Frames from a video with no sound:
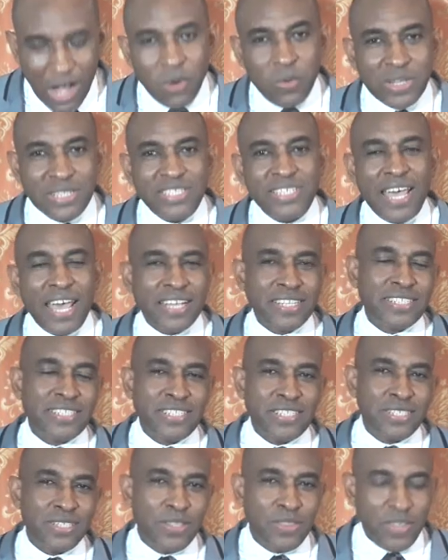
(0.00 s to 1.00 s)
Our
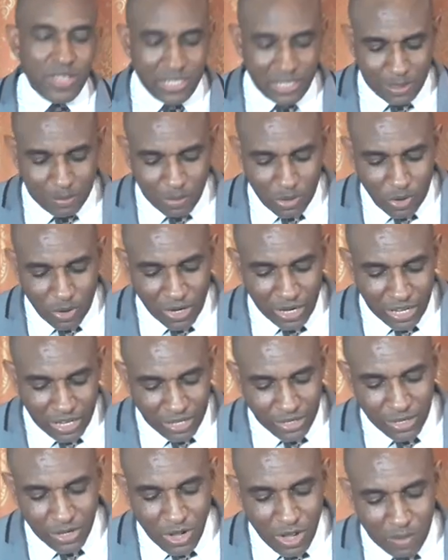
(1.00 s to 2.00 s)
text this
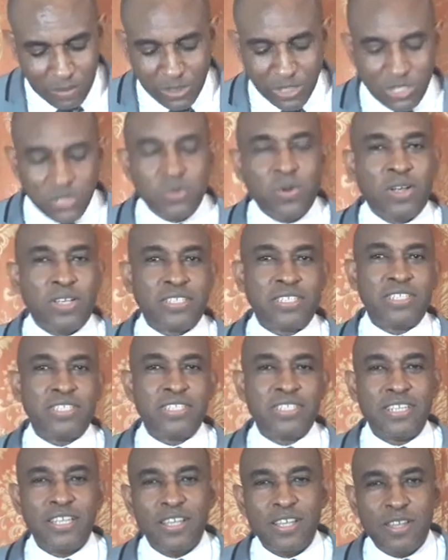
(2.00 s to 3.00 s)
morning comes to
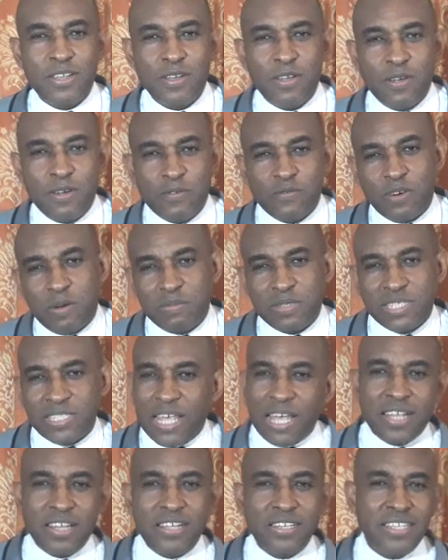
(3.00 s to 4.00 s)
us from
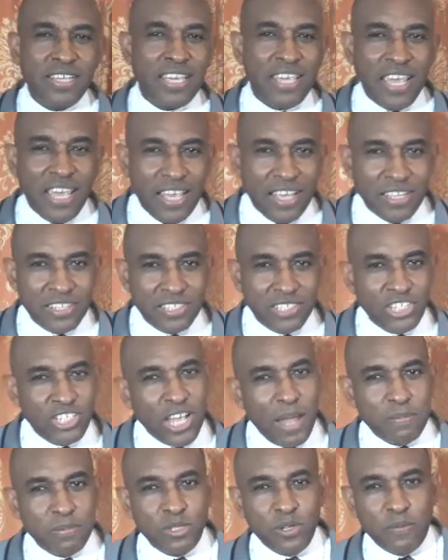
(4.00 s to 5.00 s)
2 Kings
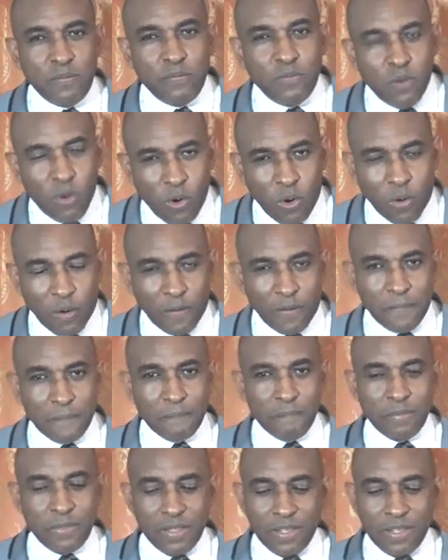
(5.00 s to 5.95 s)
chapter 4,